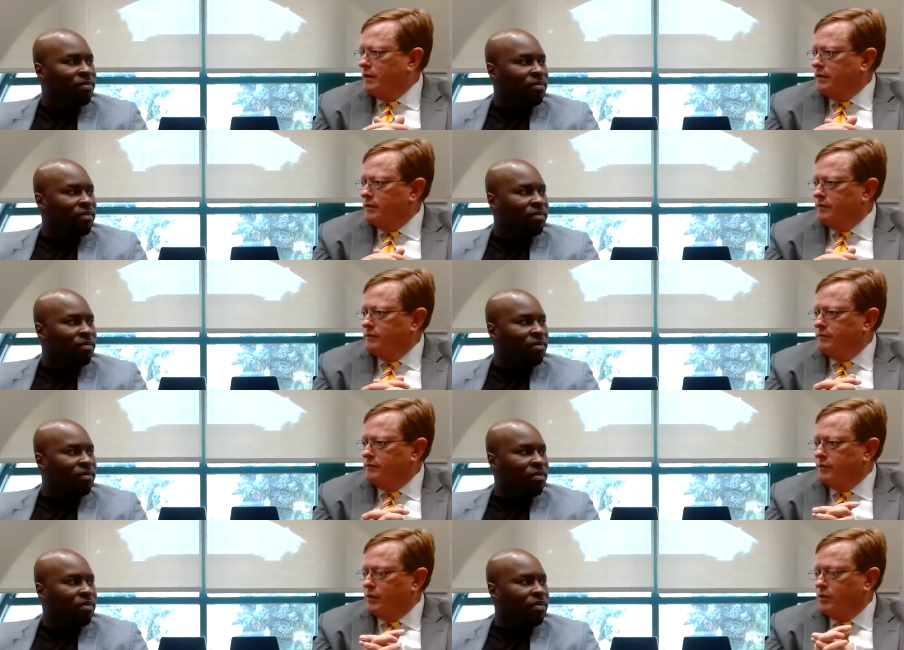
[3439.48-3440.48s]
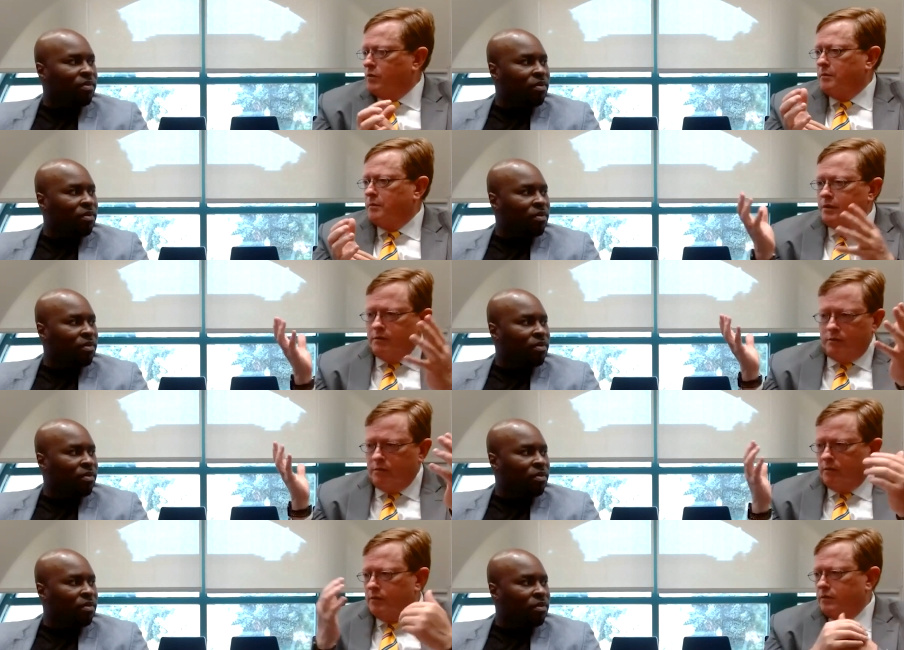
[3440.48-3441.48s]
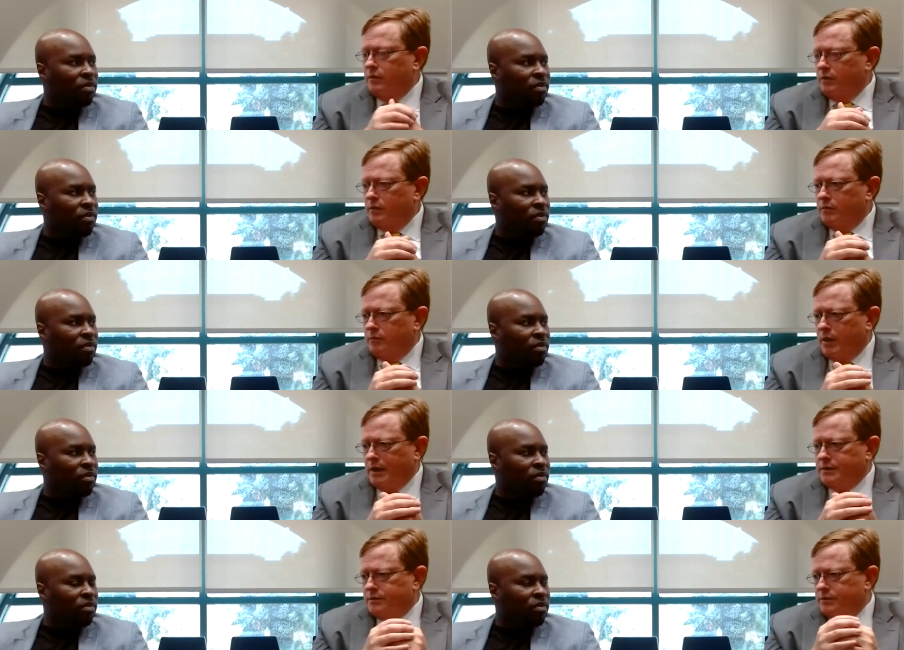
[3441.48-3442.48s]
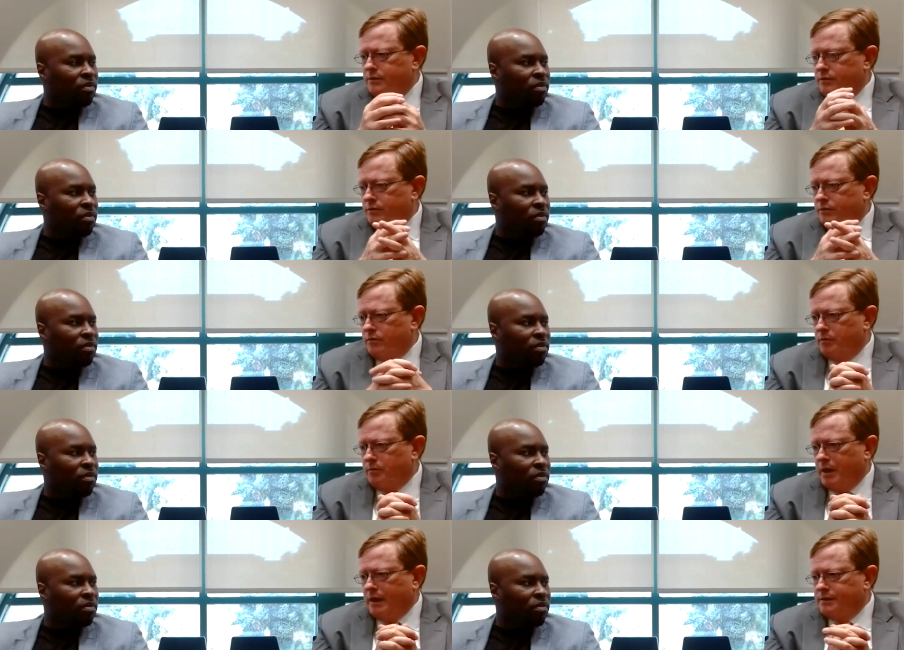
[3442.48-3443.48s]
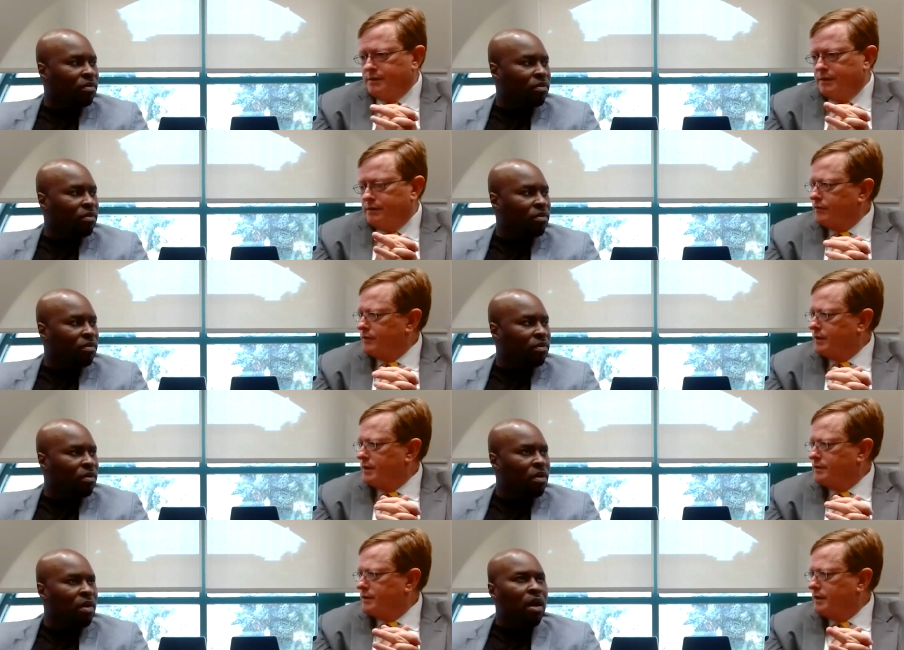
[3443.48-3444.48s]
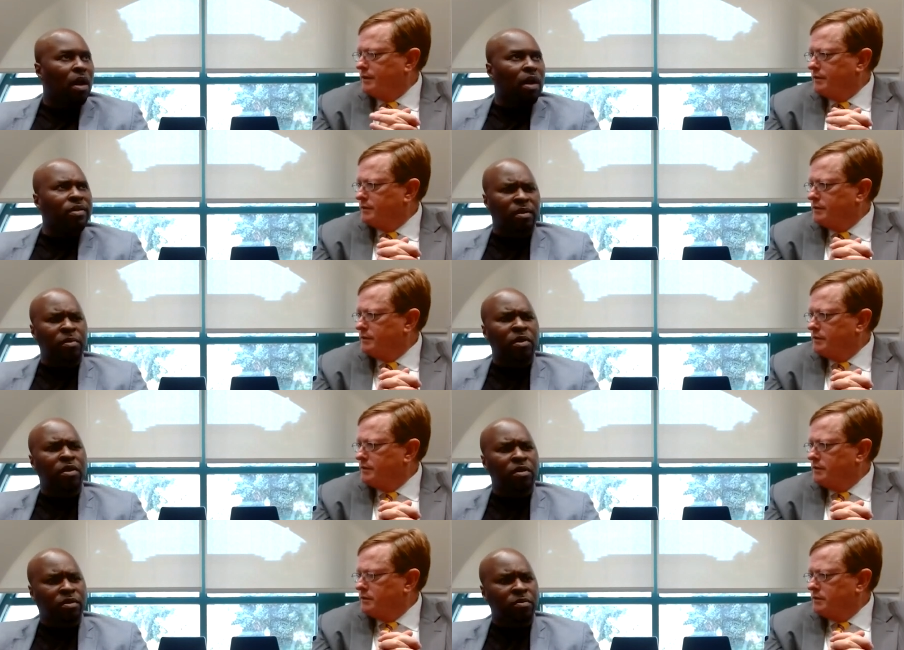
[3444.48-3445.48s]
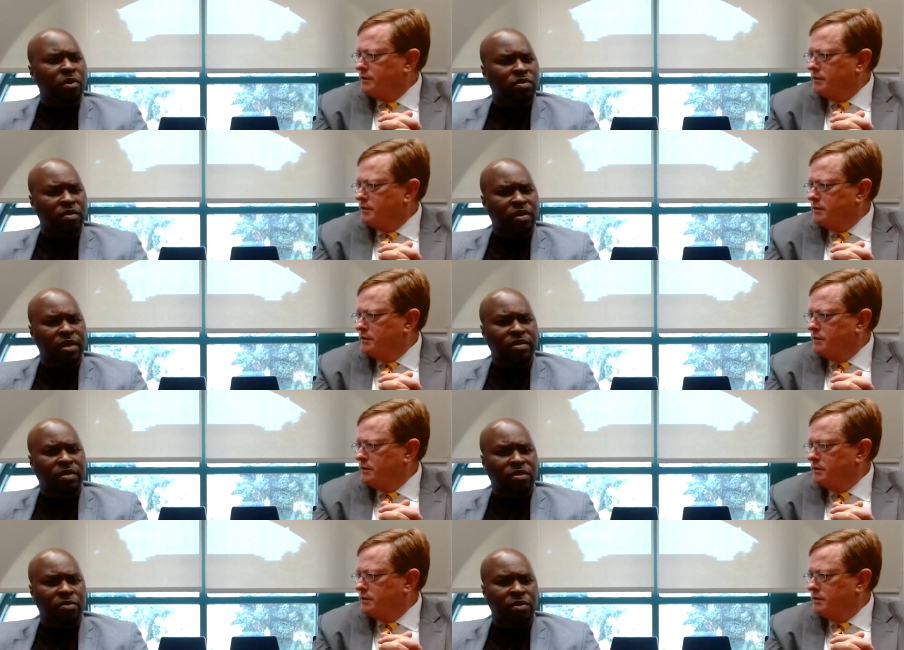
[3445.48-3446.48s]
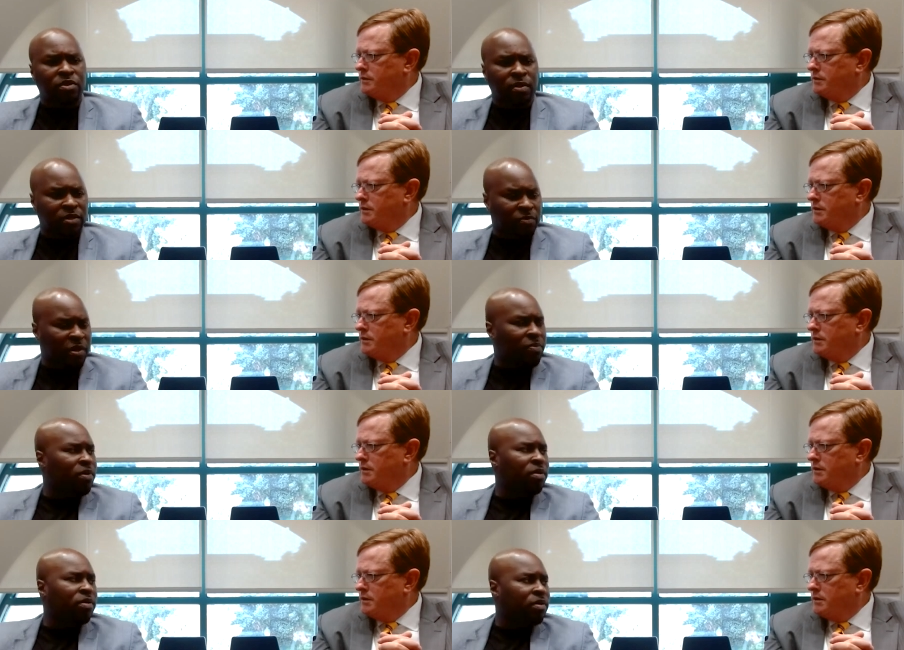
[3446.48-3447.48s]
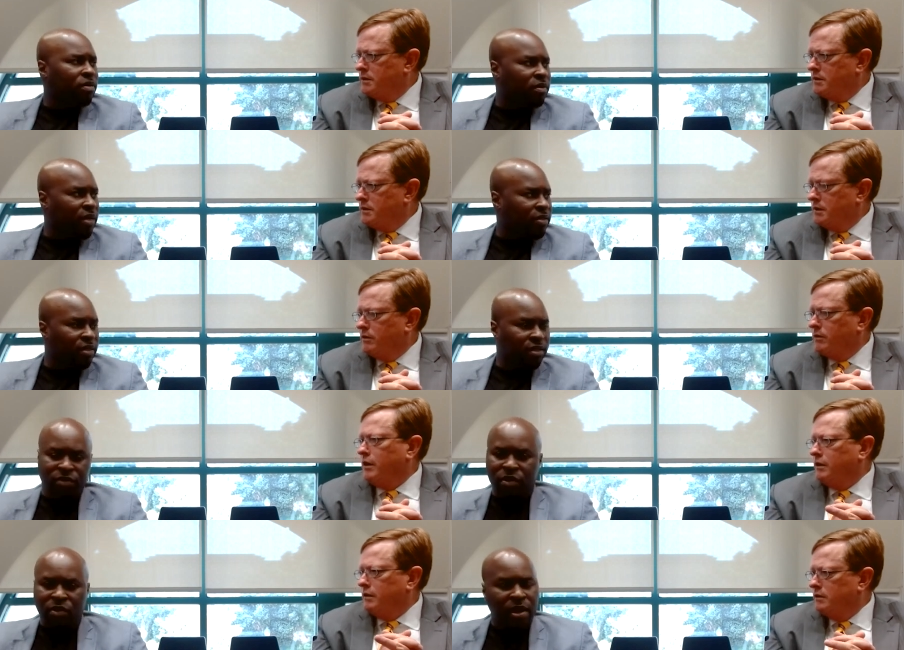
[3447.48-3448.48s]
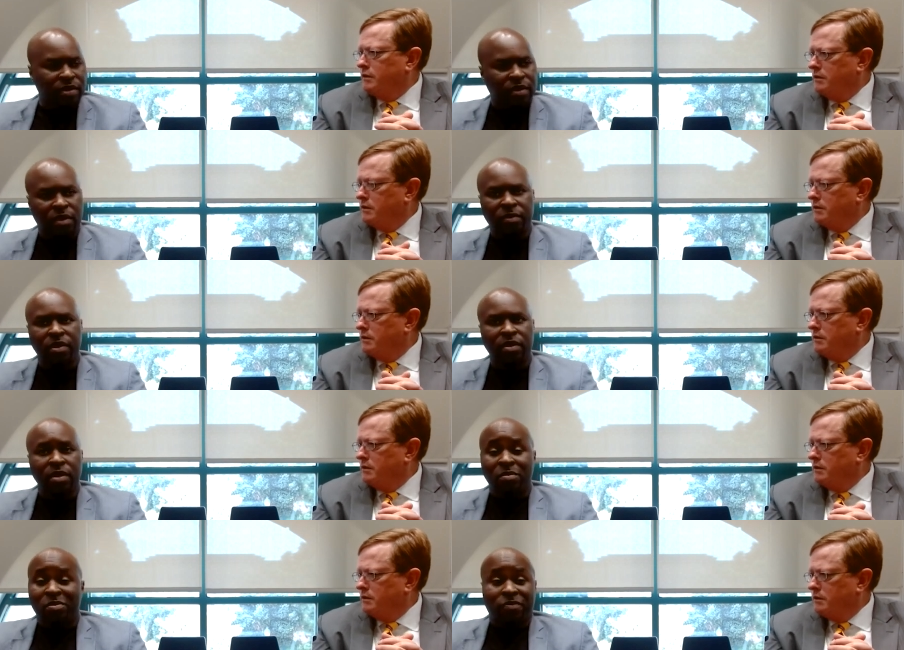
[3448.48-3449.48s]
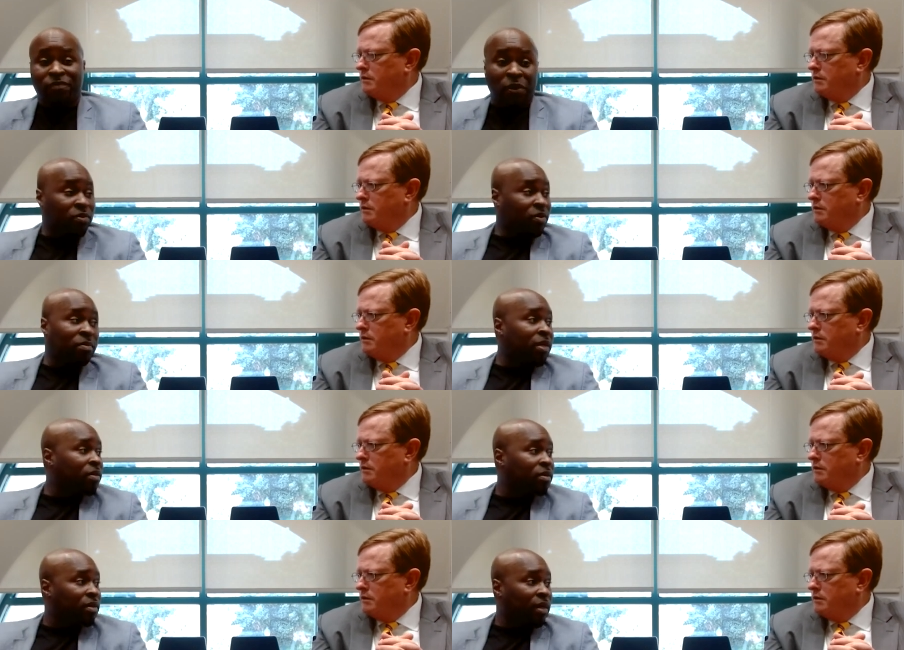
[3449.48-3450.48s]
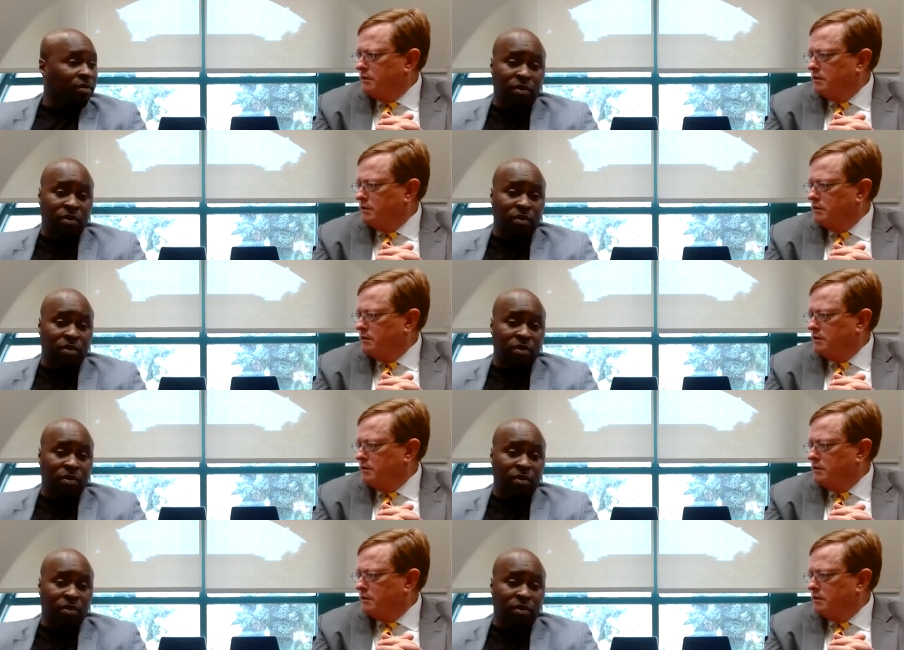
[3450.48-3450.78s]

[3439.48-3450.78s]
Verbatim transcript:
Speaker 1: uh, requirement or posture or policy for TSA? It's similar
Speaker 2: to most other agencies. So we're twice a pay period that, that okay. you're required to come in. But folks come in. Like